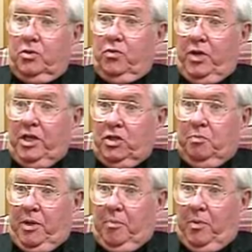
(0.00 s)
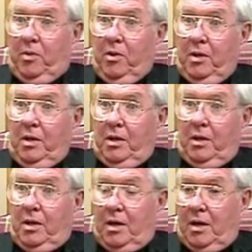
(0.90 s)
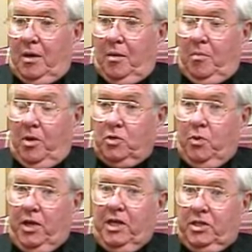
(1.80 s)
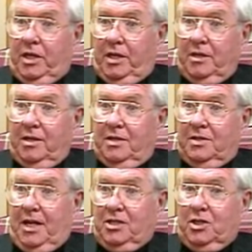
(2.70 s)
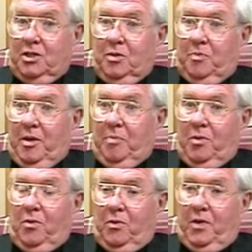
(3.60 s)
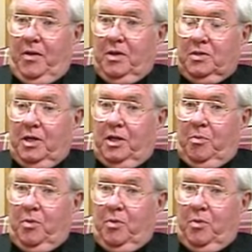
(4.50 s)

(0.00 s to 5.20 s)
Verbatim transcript: to reach people uh, much more easily. It's not just the people who are there on Sunday